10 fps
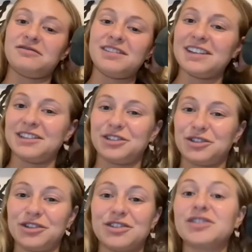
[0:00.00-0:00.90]
it's
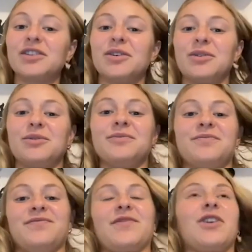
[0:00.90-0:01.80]
just so
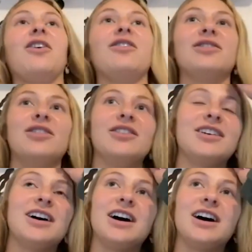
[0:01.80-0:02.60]
awful.